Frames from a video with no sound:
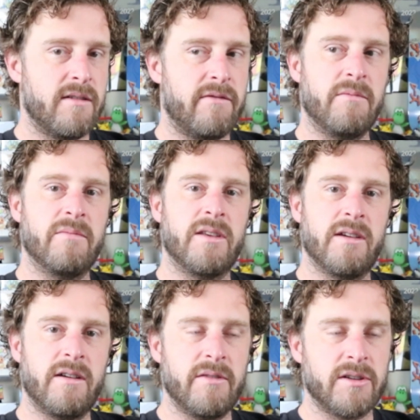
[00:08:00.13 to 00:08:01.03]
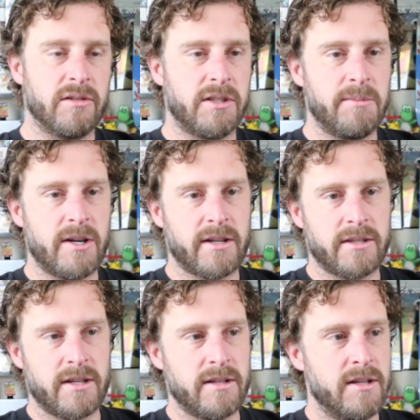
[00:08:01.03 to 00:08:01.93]
from the original Team Rocket
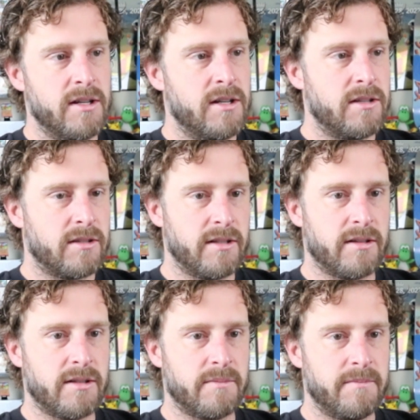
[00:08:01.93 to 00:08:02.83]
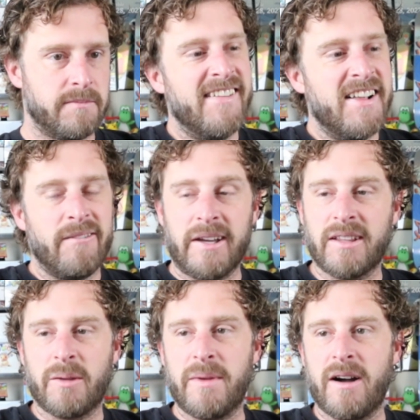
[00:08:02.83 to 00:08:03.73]
set, so that's awesome. We
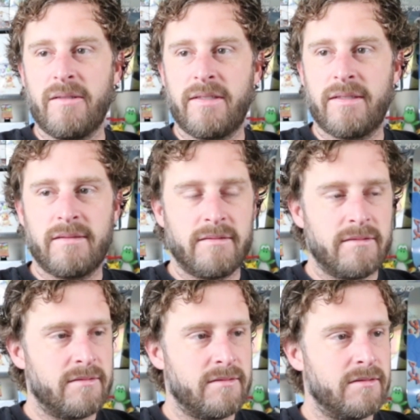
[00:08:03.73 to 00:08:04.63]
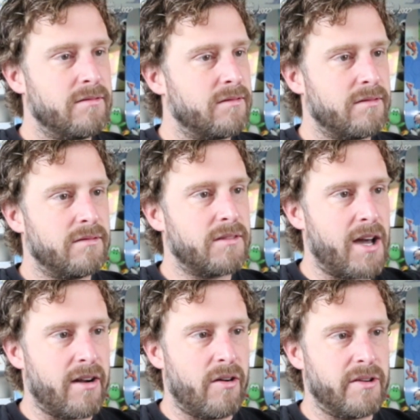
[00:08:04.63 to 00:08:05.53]
got the Meowth.
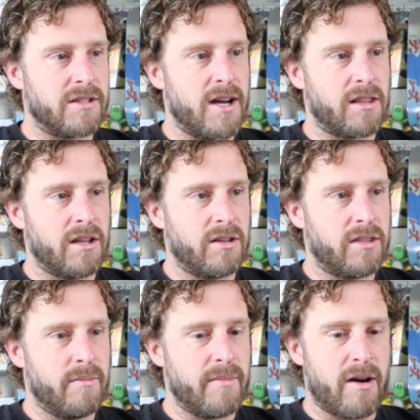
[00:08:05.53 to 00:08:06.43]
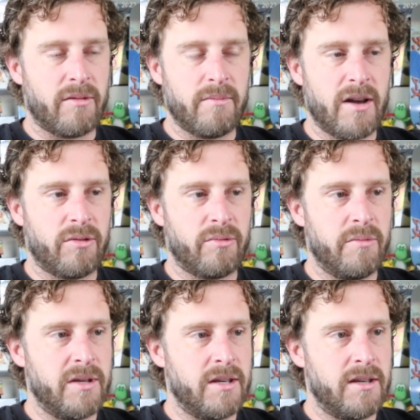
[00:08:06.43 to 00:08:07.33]
Kind of always thought that the Meowth would
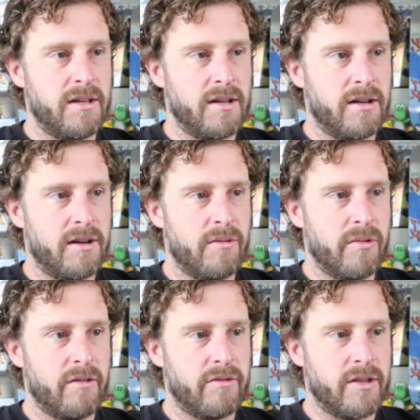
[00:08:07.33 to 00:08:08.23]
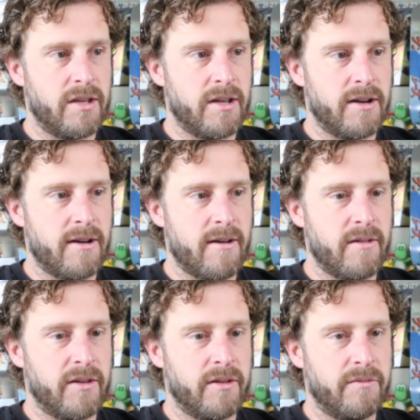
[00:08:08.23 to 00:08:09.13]
be one of the
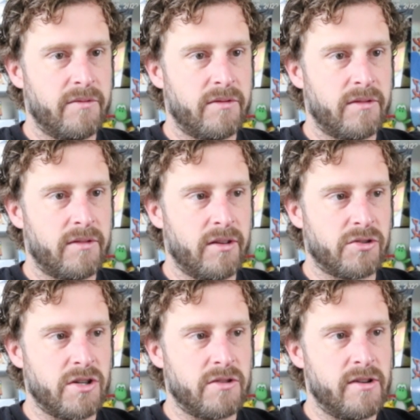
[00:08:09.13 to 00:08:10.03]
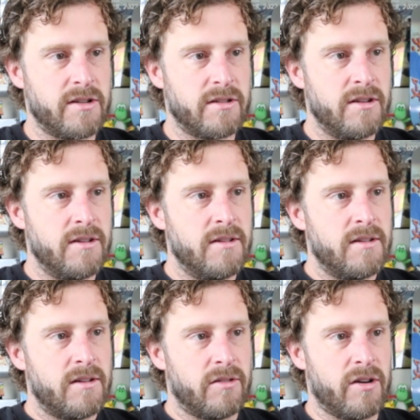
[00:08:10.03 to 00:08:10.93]
illustration rares
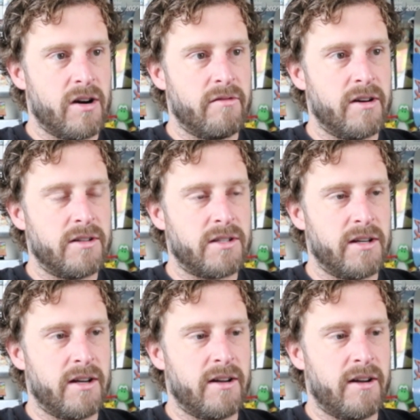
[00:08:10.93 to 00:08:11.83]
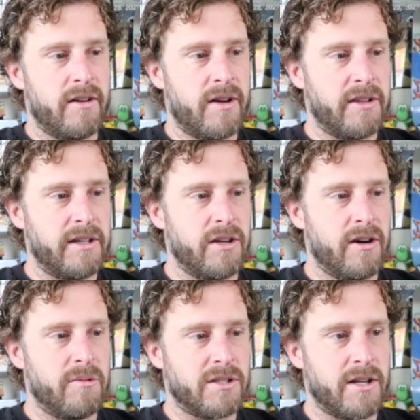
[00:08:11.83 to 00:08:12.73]
or art rares. I like the
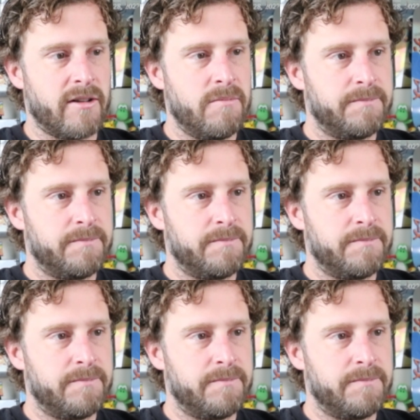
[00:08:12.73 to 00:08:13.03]
artwork style.